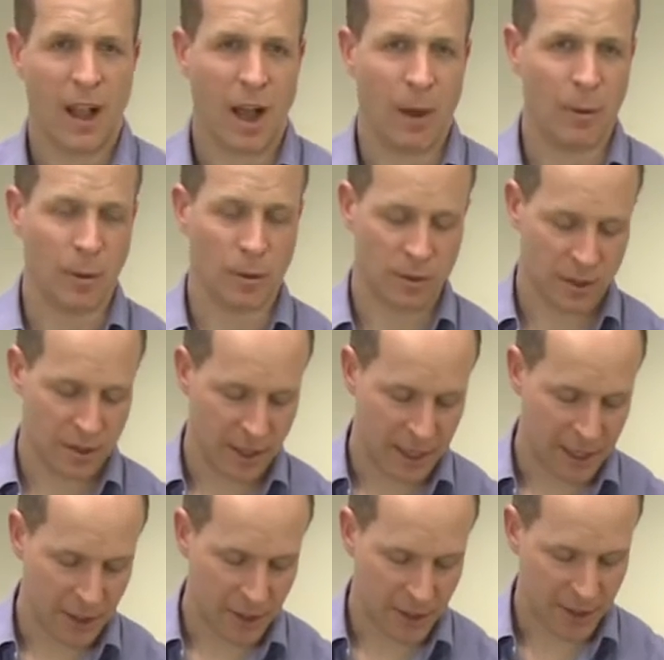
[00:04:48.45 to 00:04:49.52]
I would also say
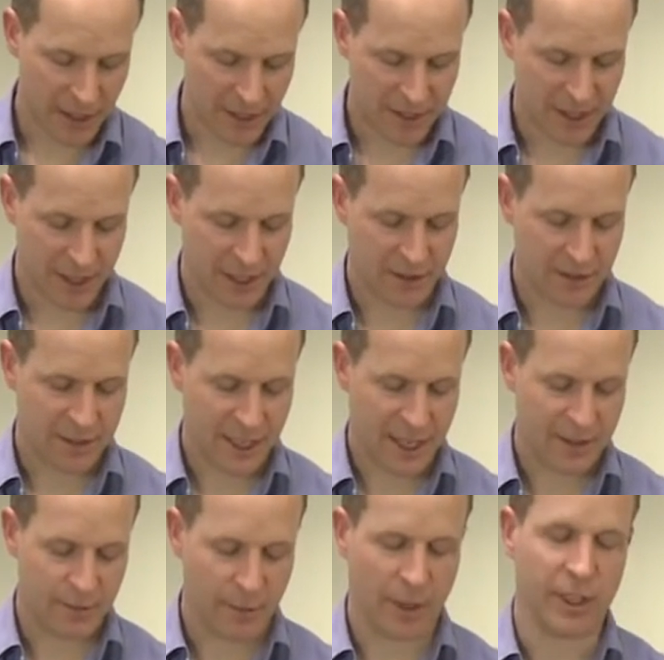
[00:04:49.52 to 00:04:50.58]
you can actually kind of
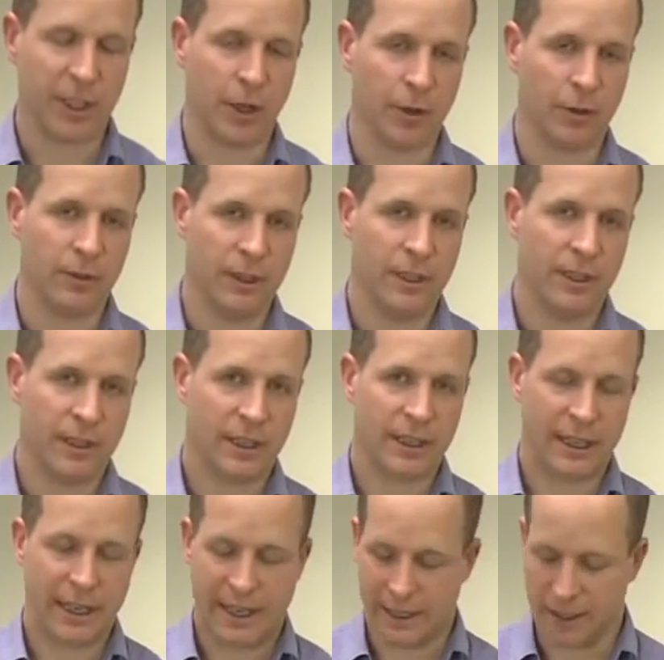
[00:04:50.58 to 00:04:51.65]
save money on
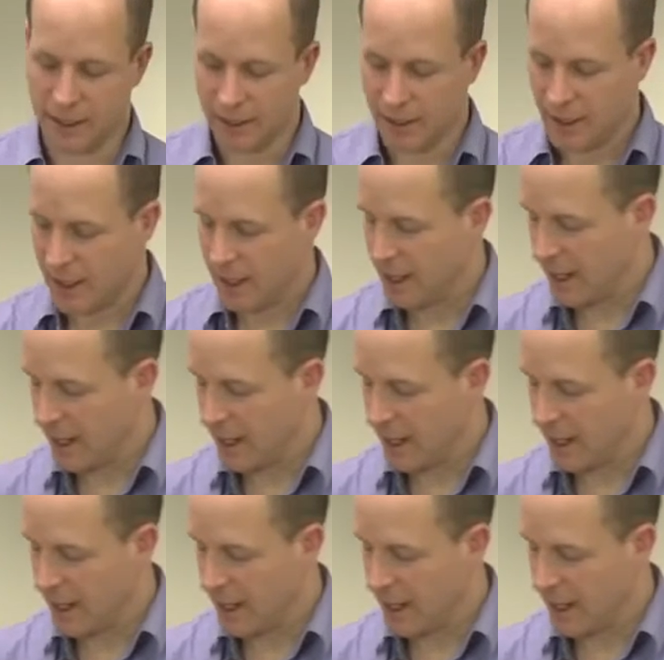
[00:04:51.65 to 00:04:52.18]
cleaner